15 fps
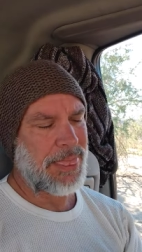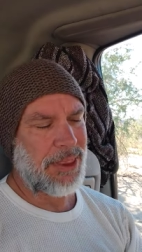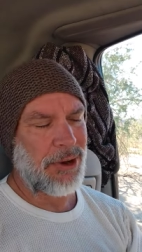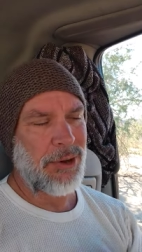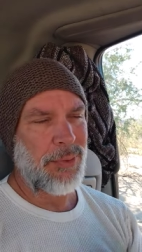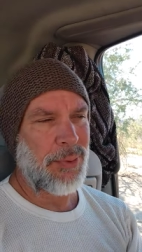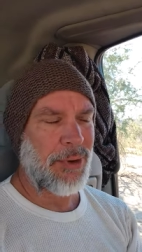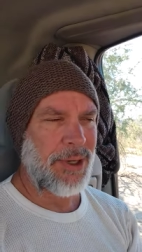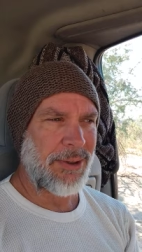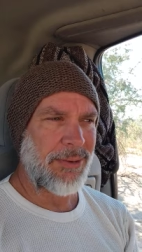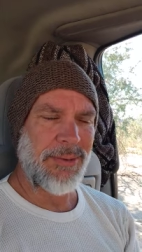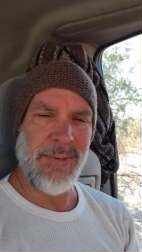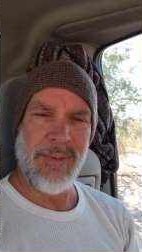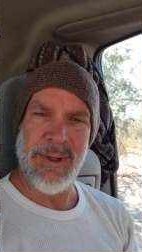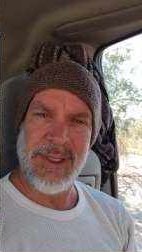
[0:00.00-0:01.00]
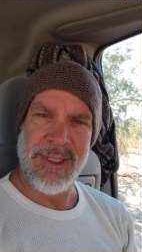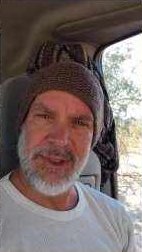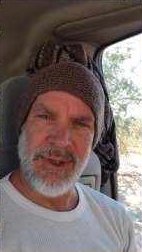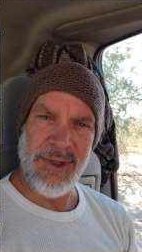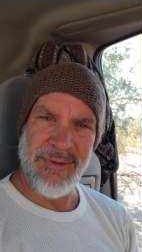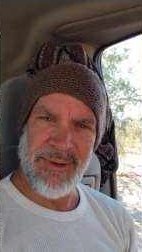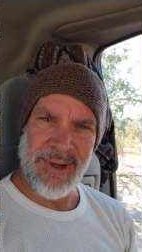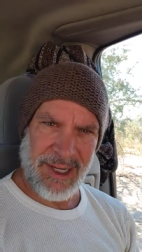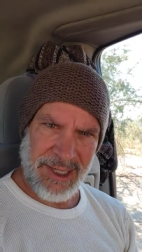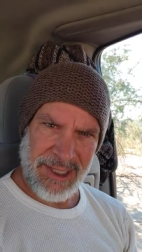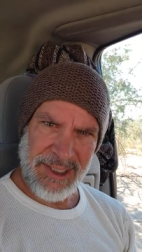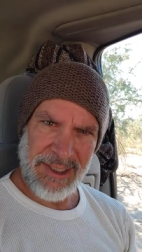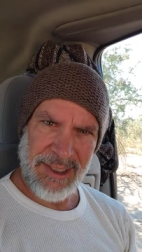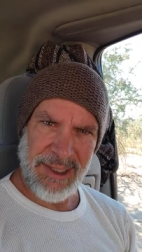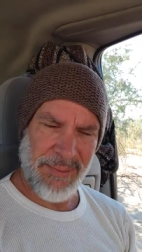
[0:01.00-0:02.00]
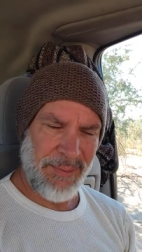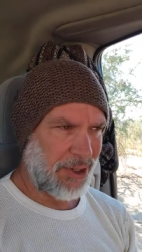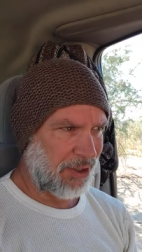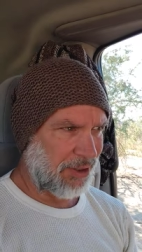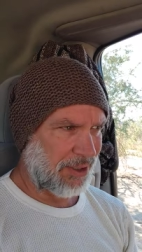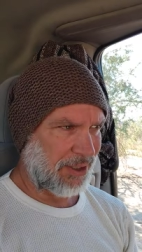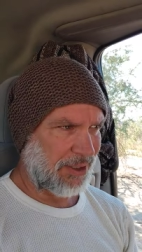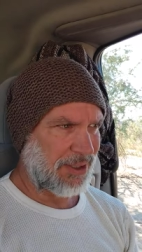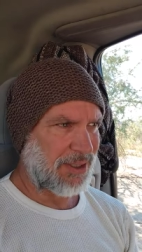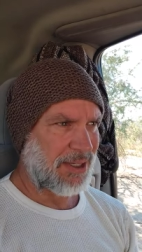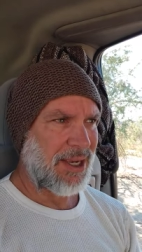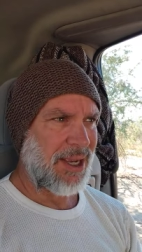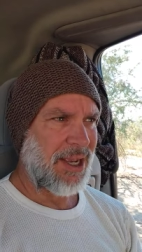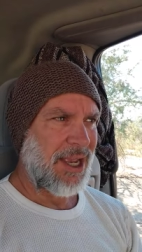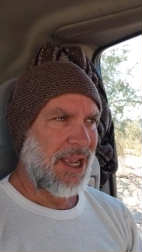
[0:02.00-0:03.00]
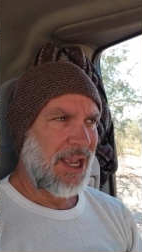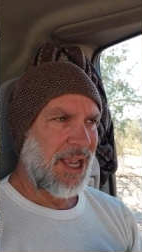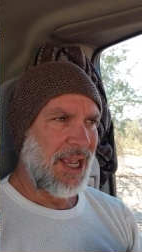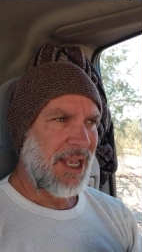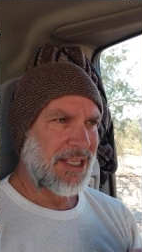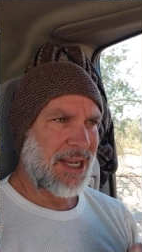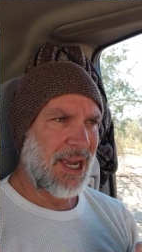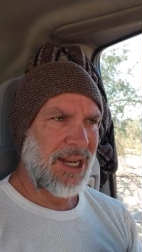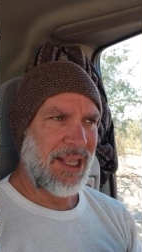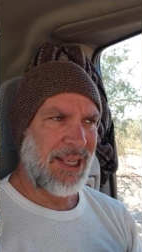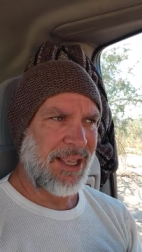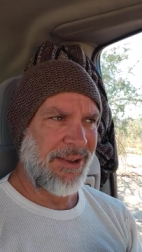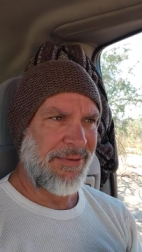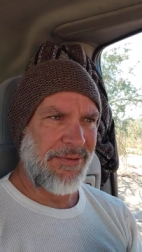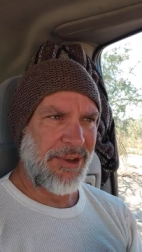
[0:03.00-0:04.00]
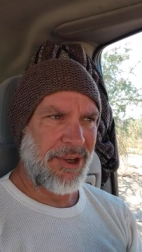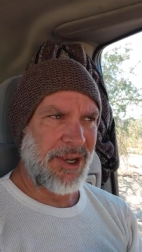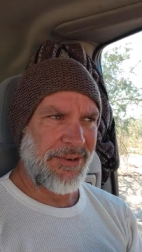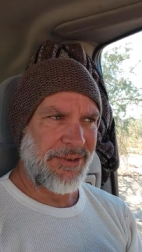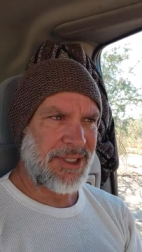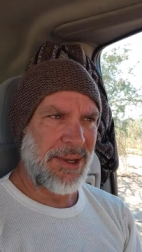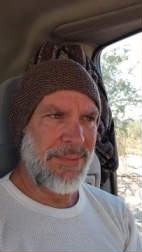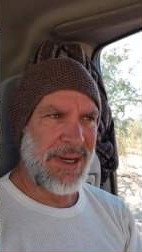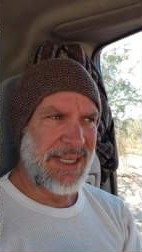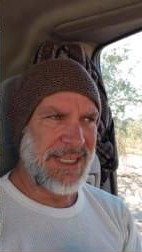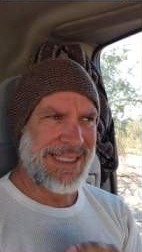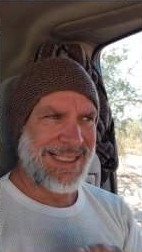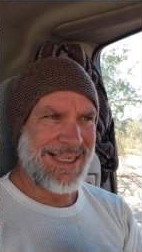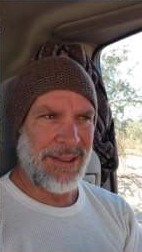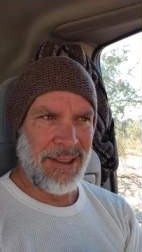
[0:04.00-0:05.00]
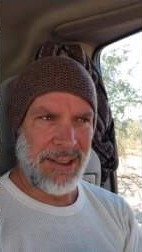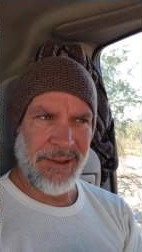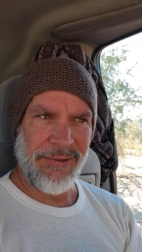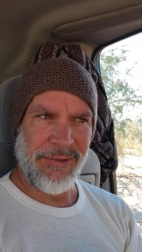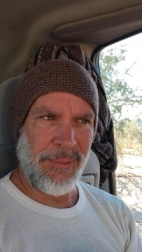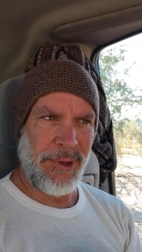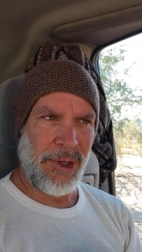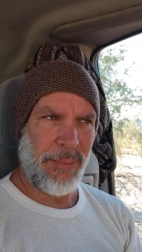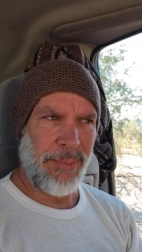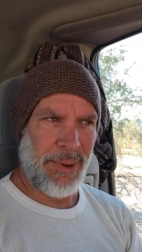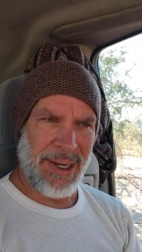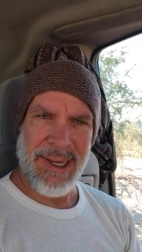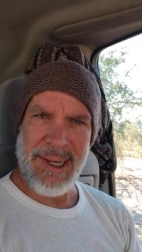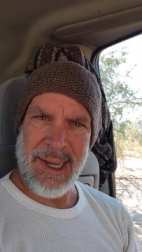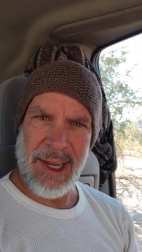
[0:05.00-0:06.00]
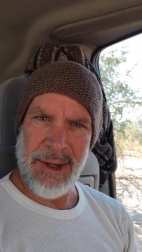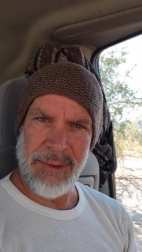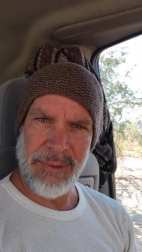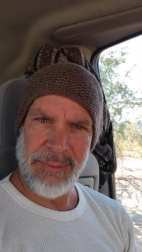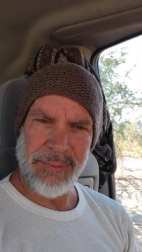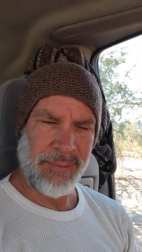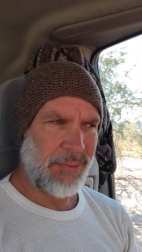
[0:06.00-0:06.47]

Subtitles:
whole point was to divide Americans. It's kind of like if somebody's stealing from your bank account,